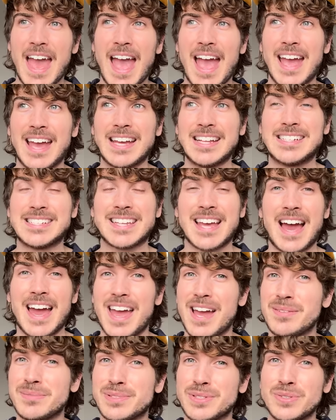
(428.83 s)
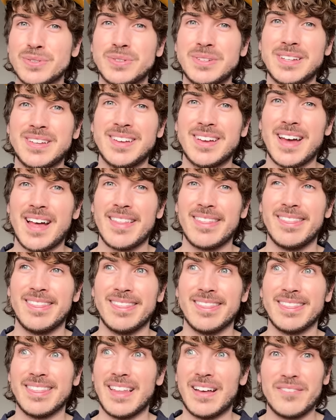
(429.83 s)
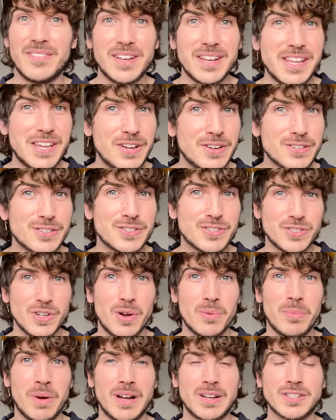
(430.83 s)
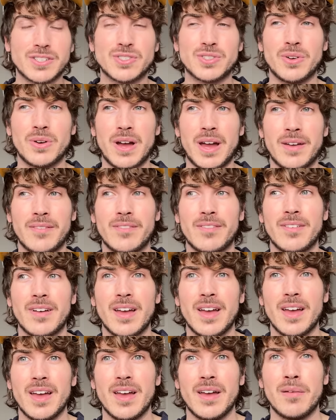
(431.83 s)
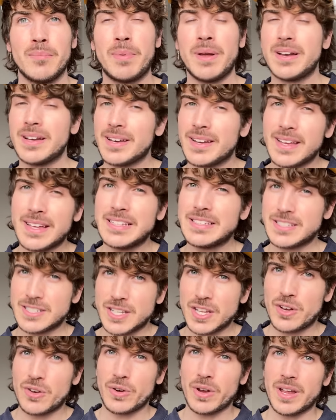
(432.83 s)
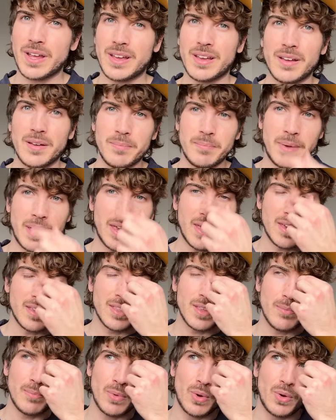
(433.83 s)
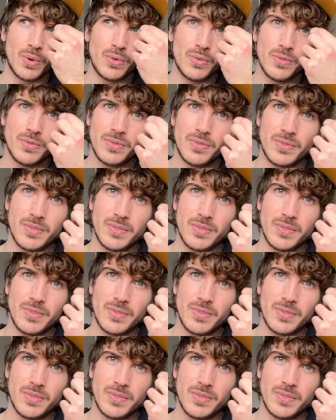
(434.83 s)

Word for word: And I absolutely love it here so much. So i have been considering making the move